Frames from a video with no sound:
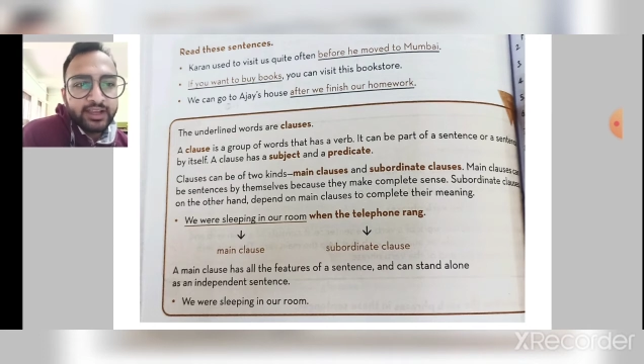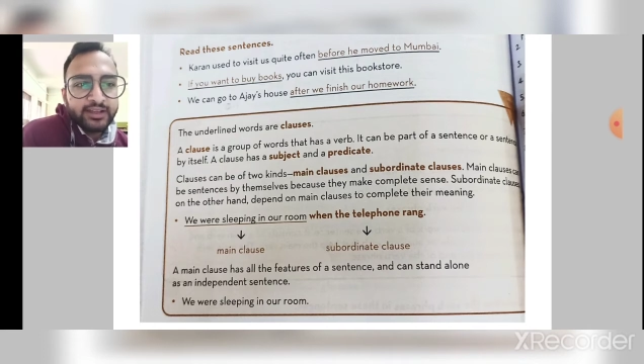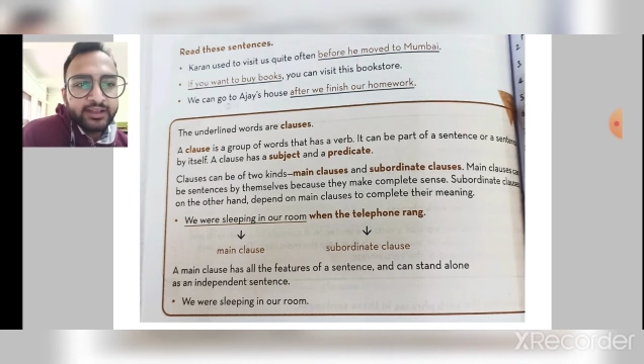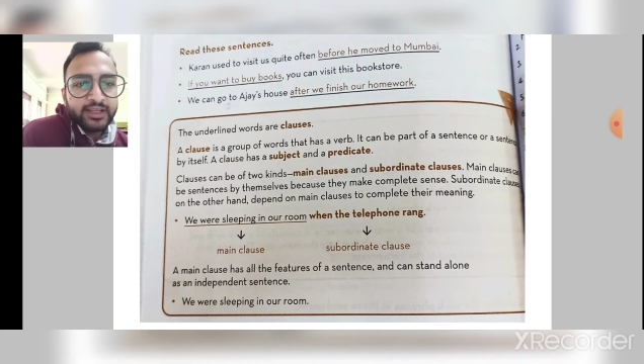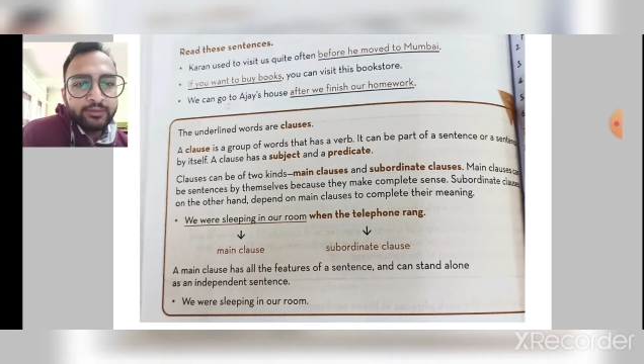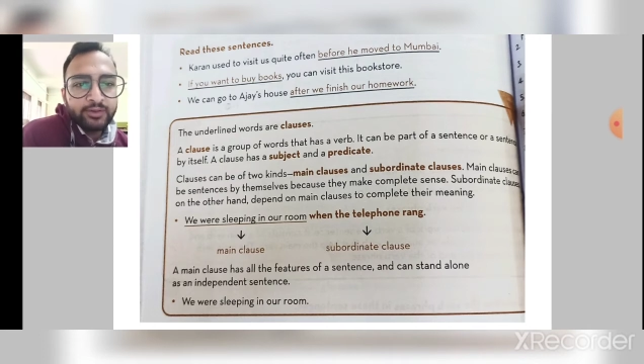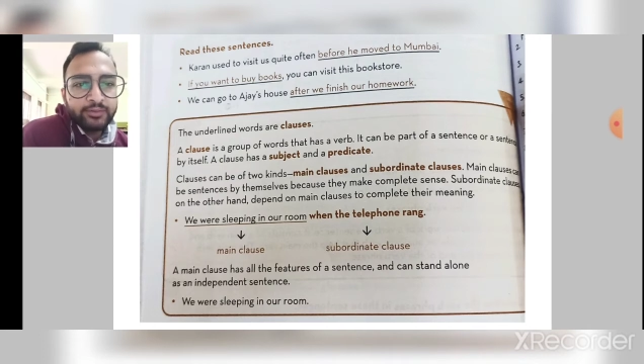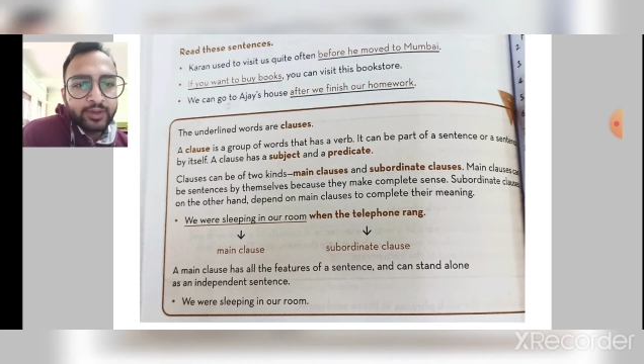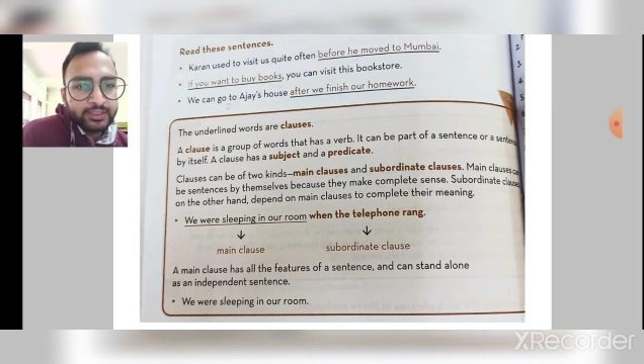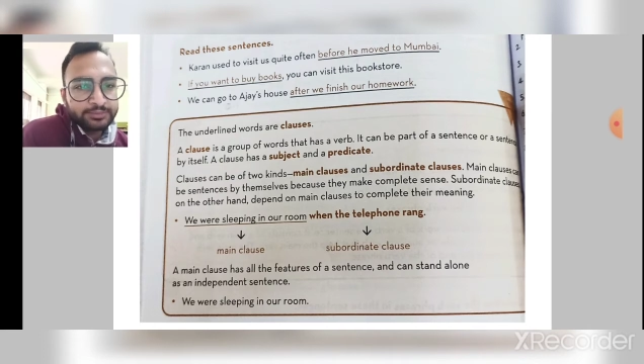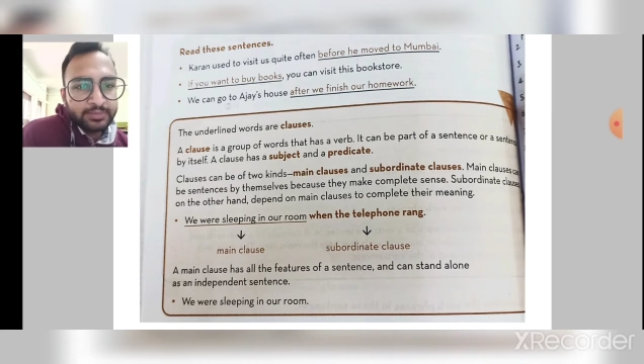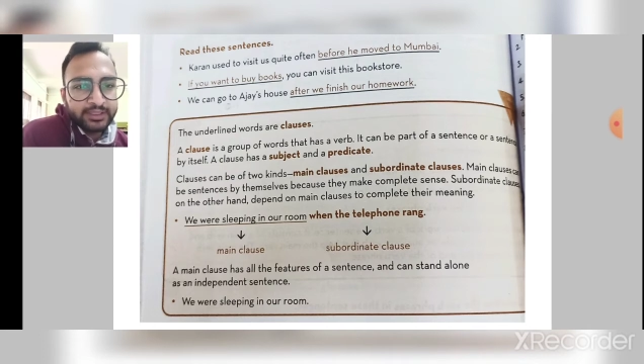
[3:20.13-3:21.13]
any type of
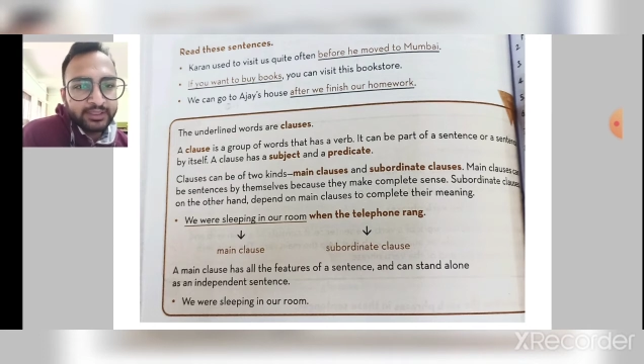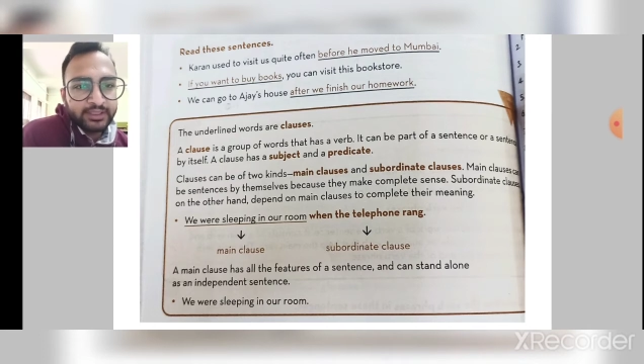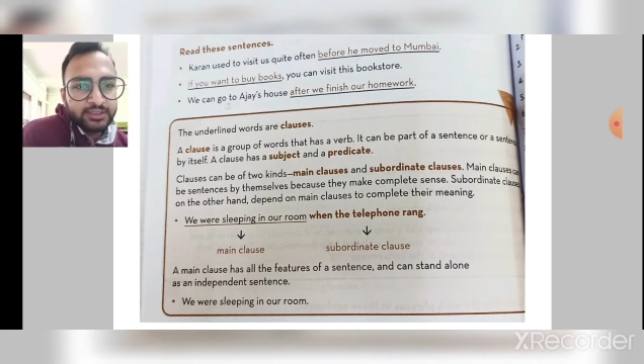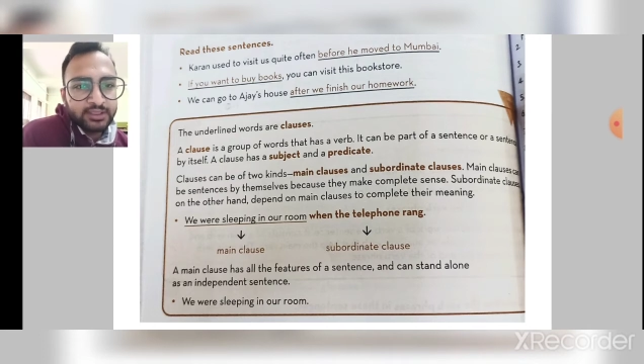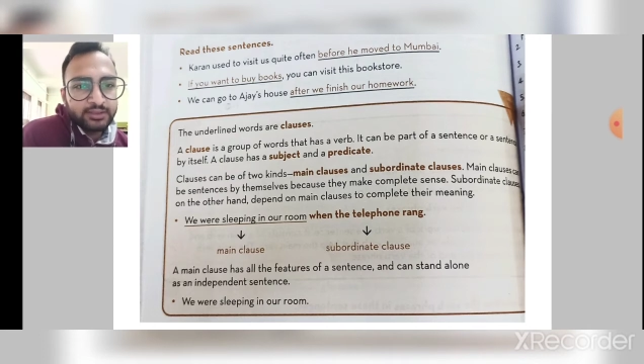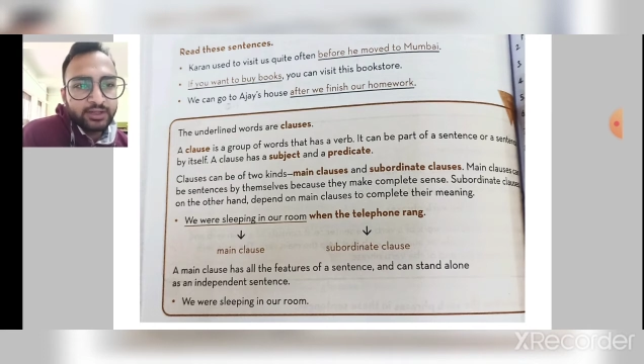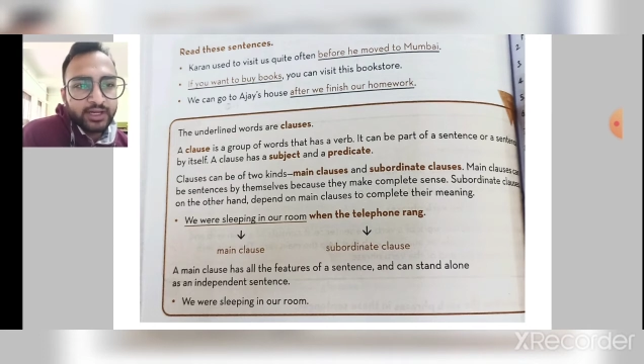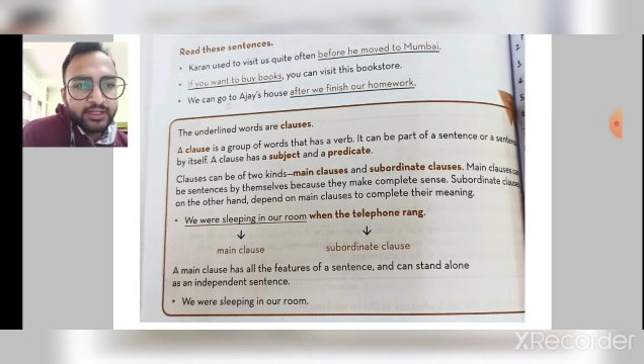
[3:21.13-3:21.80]
explanation or